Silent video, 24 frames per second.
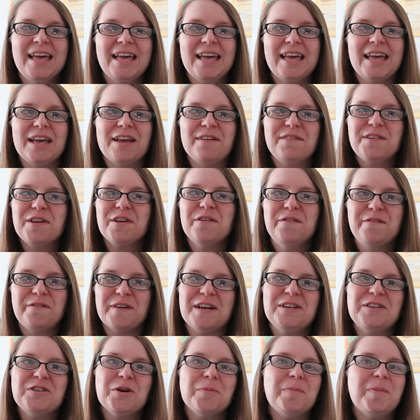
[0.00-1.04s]
if you
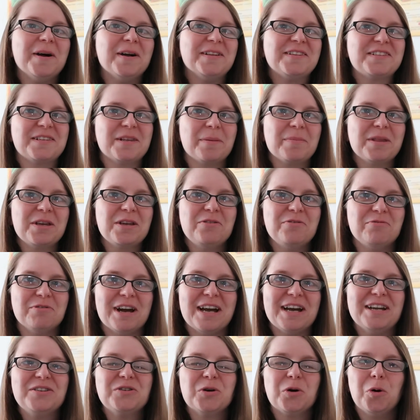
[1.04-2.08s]
fed your bird something
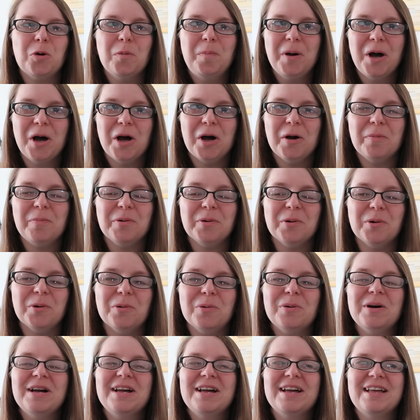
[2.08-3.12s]
red or
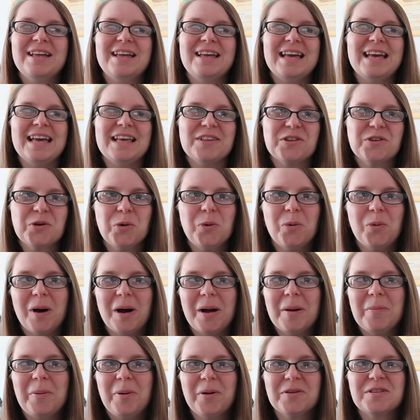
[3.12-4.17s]
purple it's
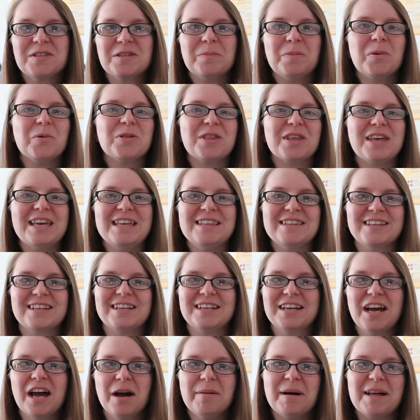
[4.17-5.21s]
quite possible that it's
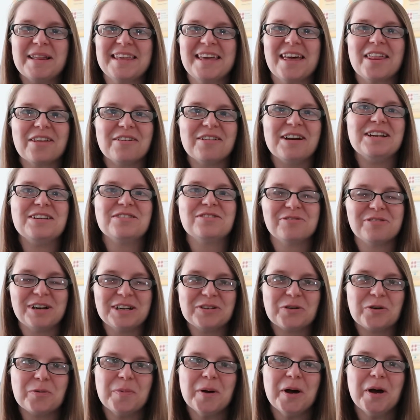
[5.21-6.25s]
going to come out the other end
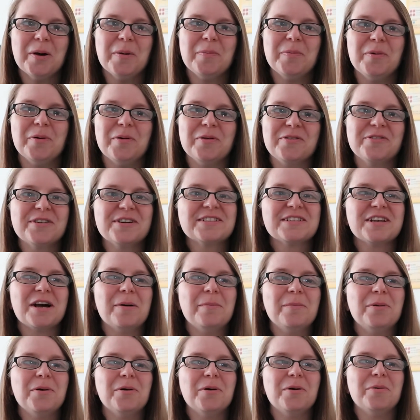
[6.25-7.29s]
red or purple. For
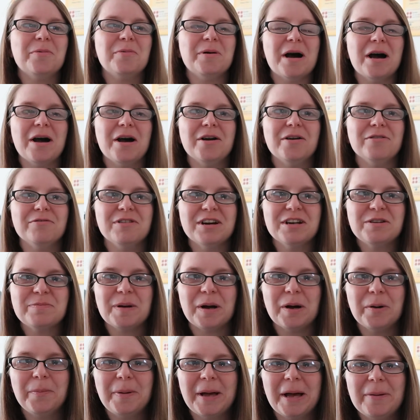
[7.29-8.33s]
example, uh, red
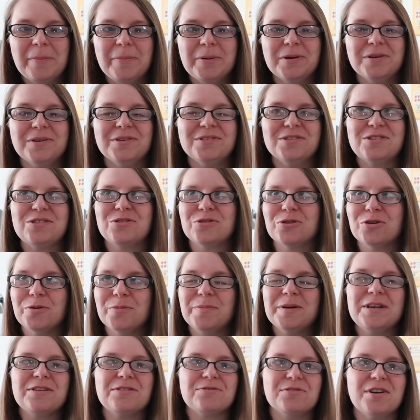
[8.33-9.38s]
bell peppers,
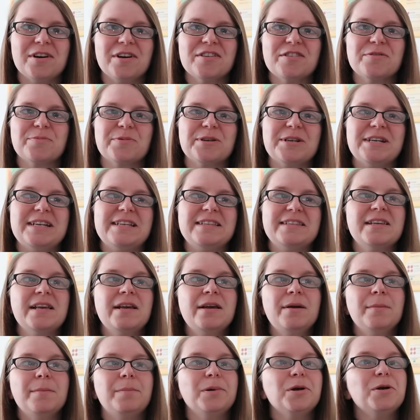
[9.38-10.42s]
strawberries, raspberries,
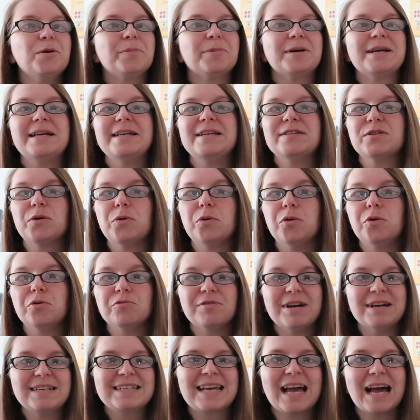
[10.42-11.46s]
blueberries
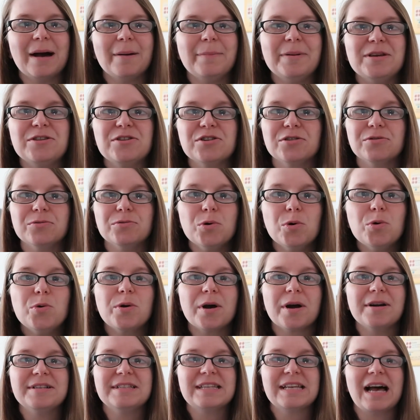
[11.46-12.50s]
or red cabbage are all
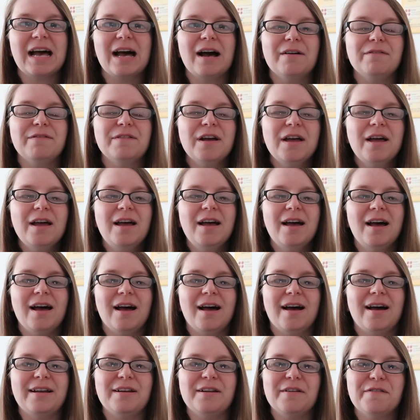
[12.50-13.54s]
going to have uh,
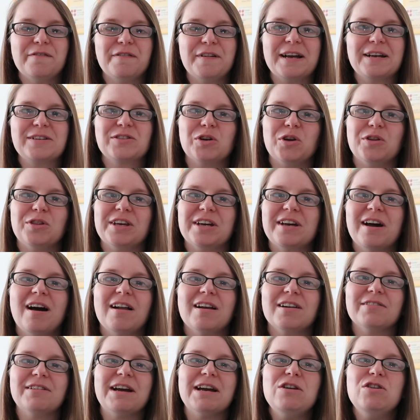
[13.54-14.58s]
an effect on the
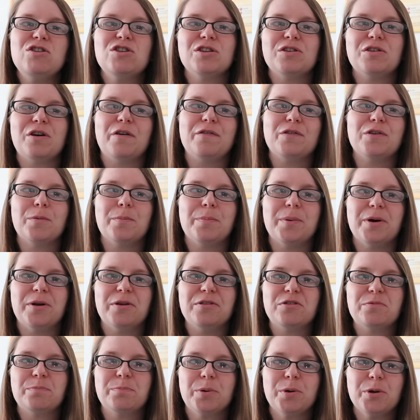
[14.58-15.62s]
coloration of your
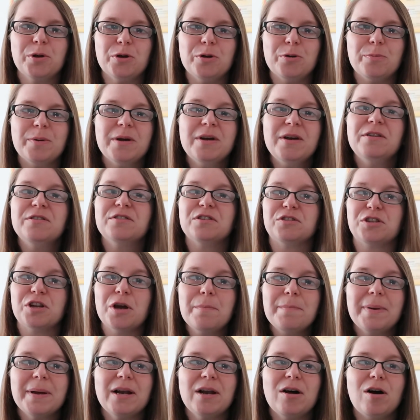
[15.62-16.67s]
bird's poop. So
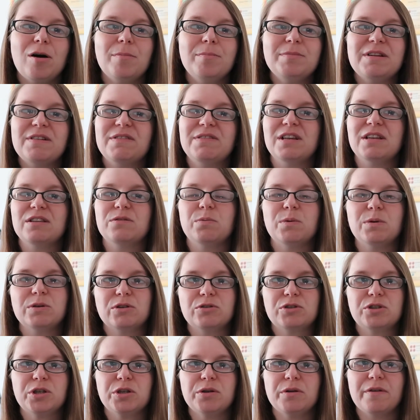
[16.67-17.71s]
don't be alarmed if there's one
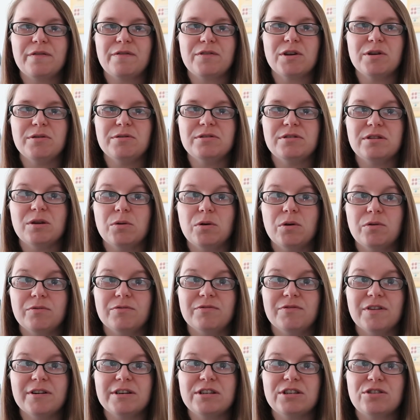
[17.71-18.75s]
or two of those
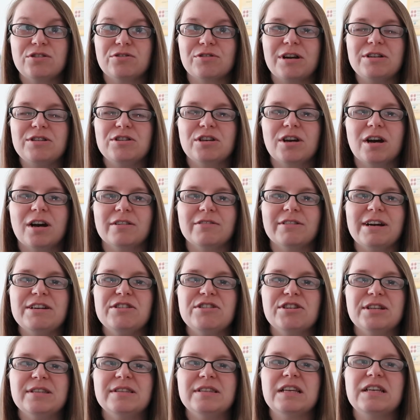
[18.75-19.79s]
very strange
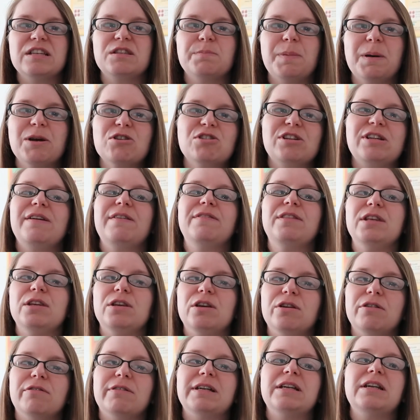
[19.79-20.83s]
colorations, especially if the
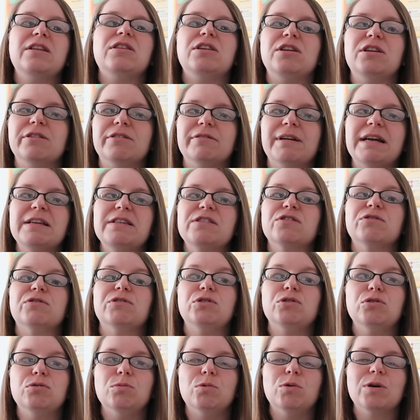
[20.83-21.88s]
urine and the urates are
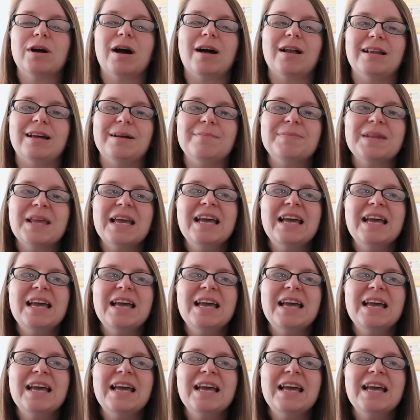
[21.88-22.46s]
a normal colour.